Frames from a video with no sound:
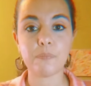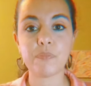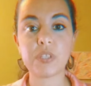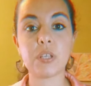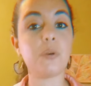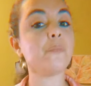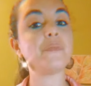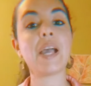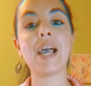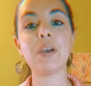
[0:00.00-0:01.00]
So
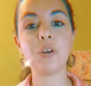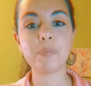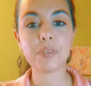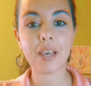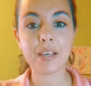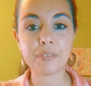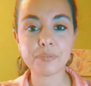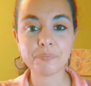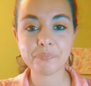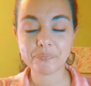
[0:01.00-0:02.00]
I hope you have
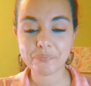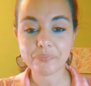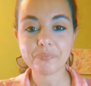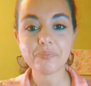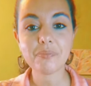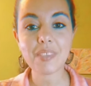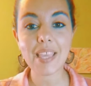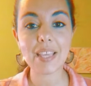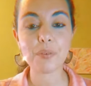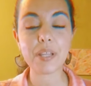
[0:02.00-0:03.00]

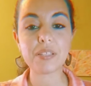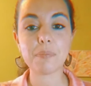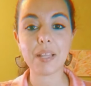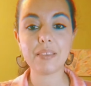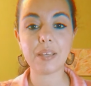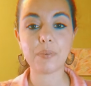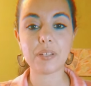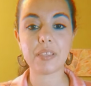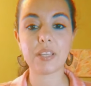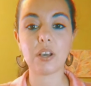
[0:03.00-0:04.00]
a great month. I want
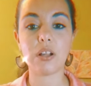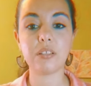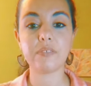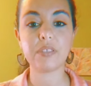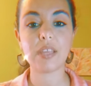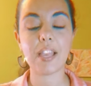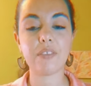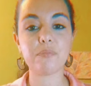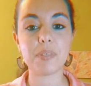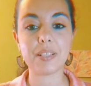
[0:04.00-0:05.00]
to thank all of you that
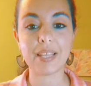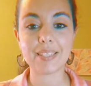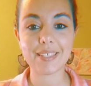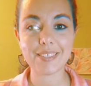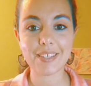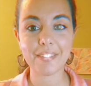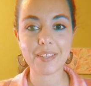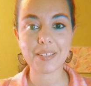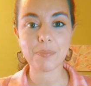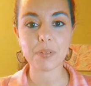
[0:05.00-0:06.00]
have been liking,
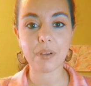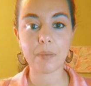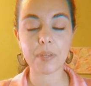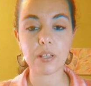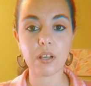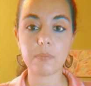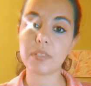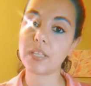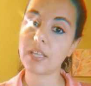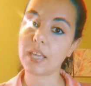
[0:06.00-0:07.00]
sharing, subscribing,
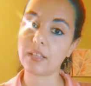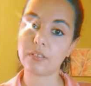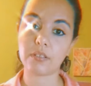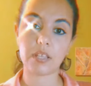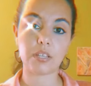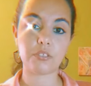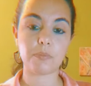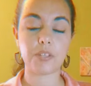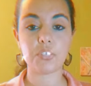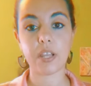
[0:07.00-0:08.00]
commenting, and donating to
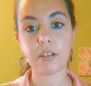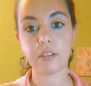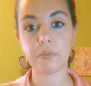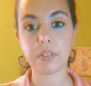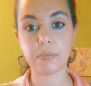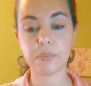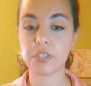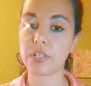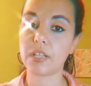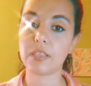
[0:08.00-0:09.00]
my channel. I really
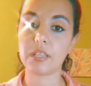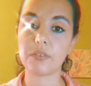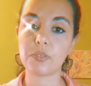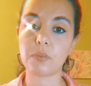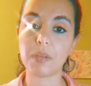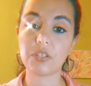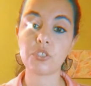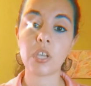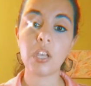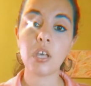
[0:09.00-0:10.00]
appreciate it. Thank you so
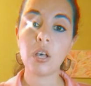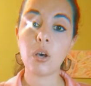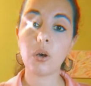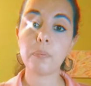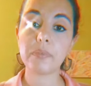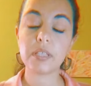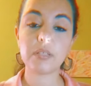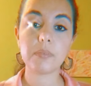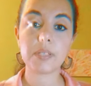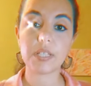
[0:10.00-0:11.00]
much.
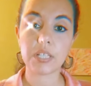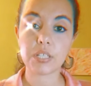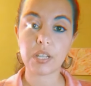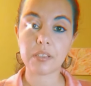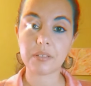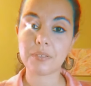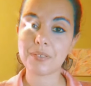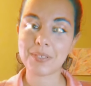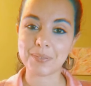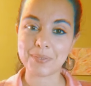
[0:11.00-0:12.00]
Hopefully, we'll see each other
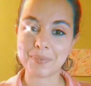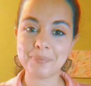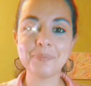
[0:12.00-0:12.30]
soon.